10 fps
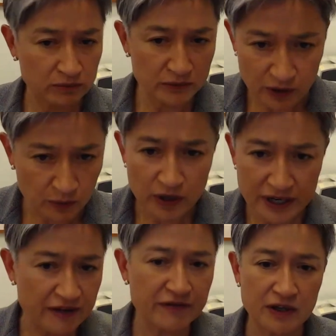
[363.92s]

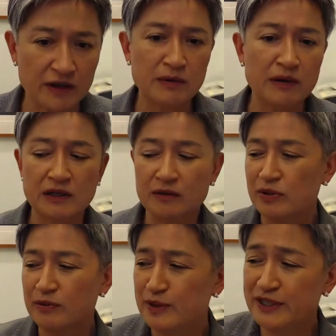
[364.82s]
whatever
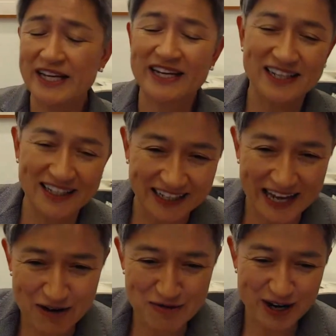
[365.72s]
particular
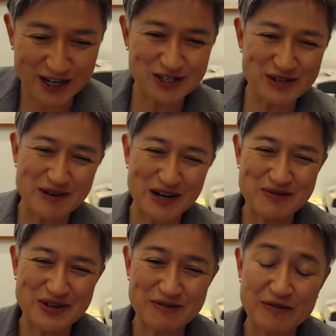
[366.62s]
outrage you might
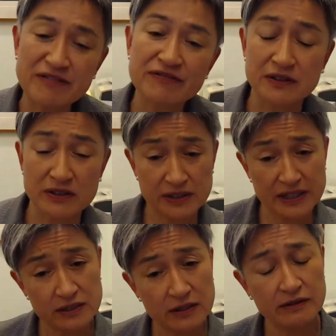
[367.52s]
want to reference.
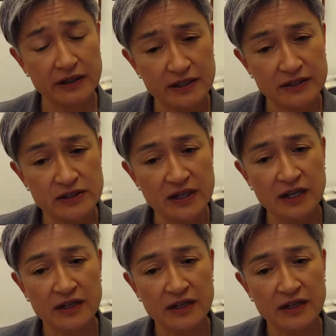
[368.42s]
These are the things.